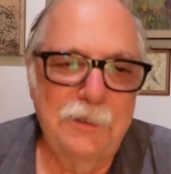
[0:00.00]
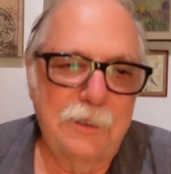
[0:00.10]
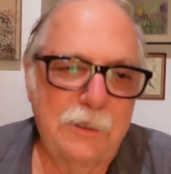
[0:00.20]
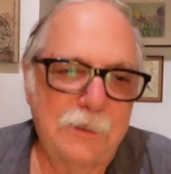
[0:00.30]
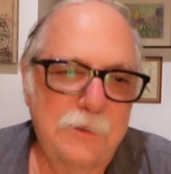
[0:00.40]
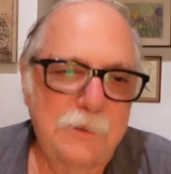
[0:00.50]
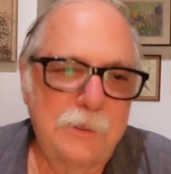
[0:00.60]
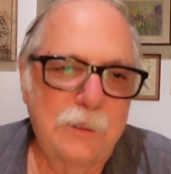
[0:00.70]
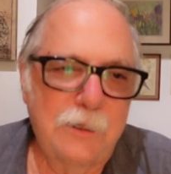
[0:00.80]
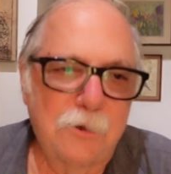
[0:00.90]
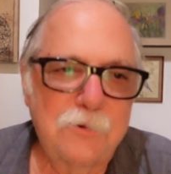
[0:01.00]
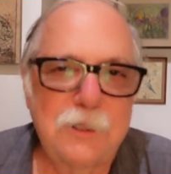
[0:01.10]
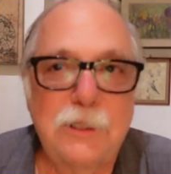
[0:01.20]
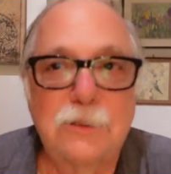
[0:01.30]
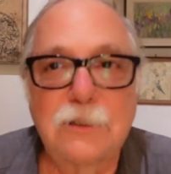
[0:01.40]
and eat healthy,
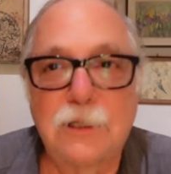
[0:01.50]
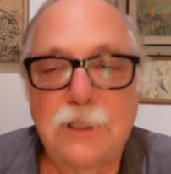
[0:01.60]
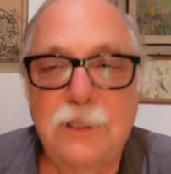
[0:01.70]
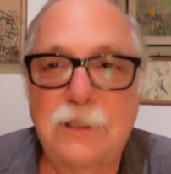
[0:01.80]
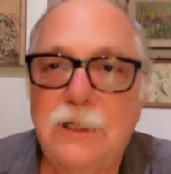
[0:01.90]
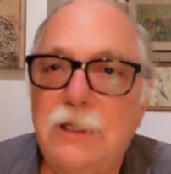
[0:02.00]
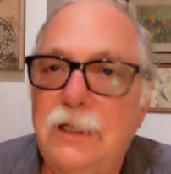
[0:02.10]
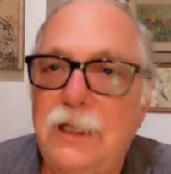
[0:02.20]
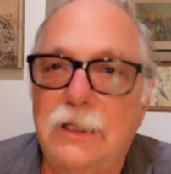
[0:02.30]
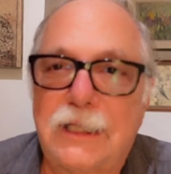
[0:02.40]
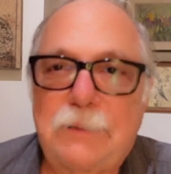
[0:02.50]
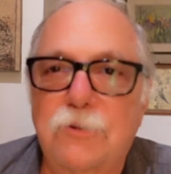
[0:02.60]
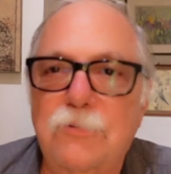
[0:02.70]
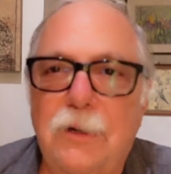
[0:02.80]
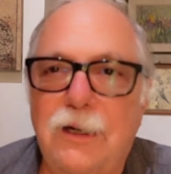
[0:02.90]
eat clean, and keep a
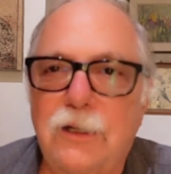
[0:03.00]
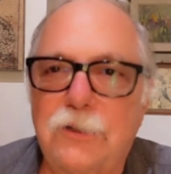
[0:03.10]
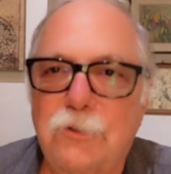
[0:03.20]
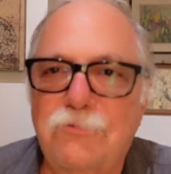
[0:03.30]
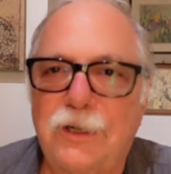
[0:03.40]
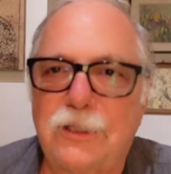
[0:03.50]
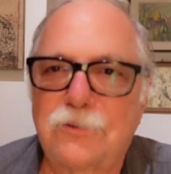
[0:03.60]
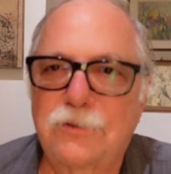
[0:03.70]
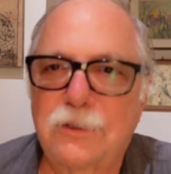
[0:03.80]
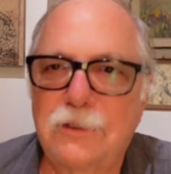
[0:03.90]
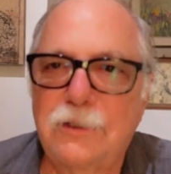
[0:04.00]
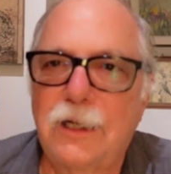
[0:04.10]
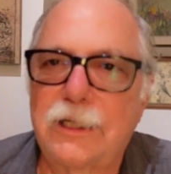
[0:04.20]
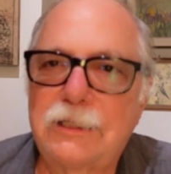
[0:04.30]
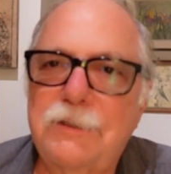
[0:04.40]
smile on your face.
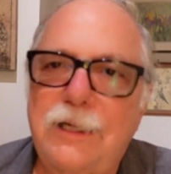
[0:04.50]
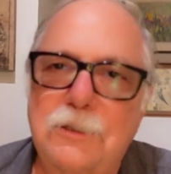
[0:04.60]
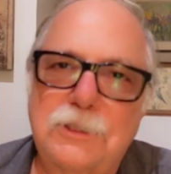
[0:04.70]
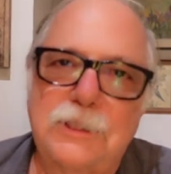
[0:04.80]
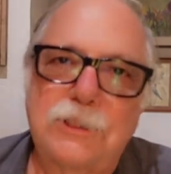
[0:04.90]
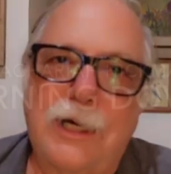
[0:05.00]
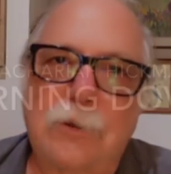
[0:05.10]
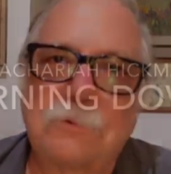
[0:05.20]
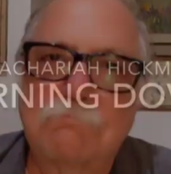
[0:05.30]
Arrivederci, ciao.